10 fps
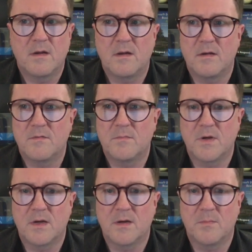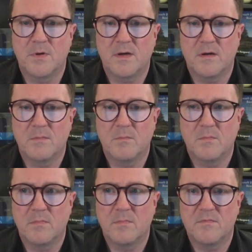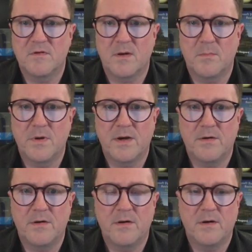Let's make it a big tad bigger.